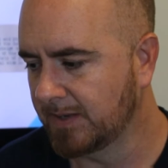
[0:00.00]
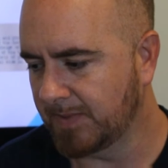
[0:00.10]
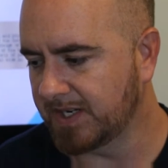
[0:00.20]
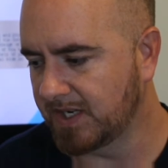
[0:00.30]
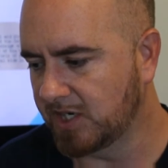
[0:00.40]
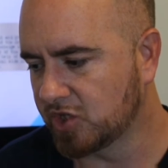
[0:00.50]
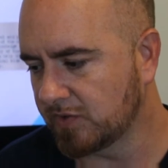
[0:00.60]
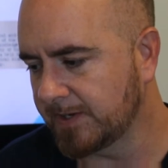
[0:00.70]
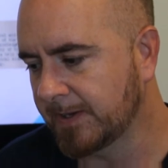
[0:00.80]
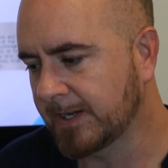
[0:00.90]
and an
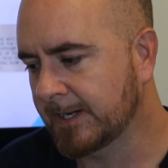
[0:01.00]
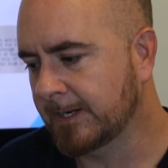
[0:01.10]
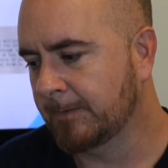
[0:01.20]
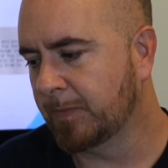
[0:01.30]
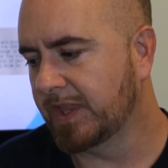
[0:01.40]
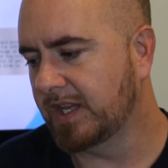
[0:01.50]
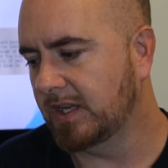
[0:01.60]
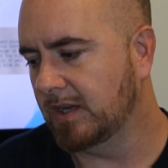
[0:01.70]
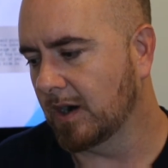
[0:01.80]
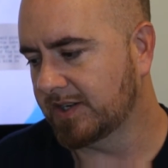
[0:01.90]
injury.
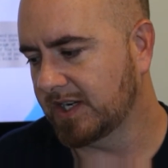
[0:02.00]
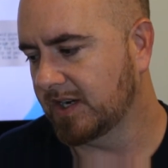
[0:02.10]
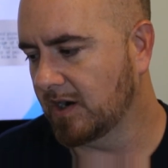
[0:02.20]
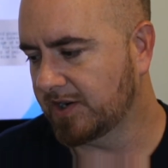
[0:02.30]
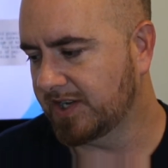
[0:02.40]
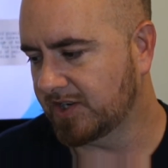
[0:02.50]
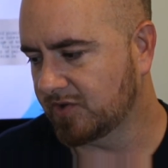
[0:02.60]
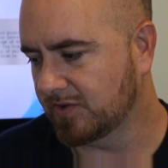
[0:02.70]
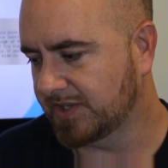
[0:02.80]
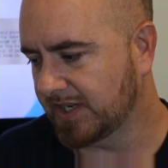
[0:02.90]
The
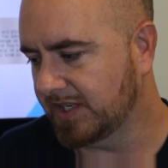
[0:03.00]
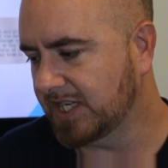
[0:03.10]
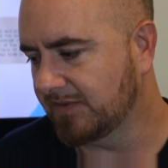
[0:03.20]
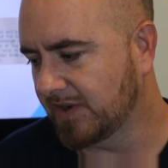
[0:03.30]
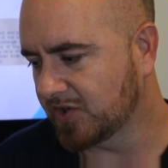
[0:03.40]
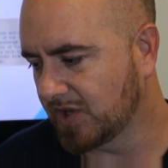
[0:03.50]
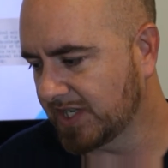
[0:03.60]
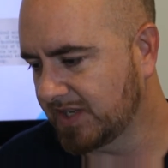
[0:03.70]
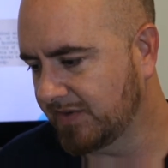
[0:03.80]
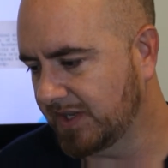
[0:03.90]
architectural technique and functional
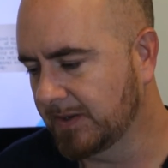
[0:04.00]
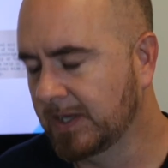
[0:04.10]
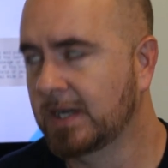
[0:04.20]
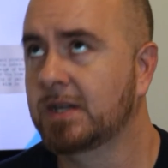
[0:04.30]
activity,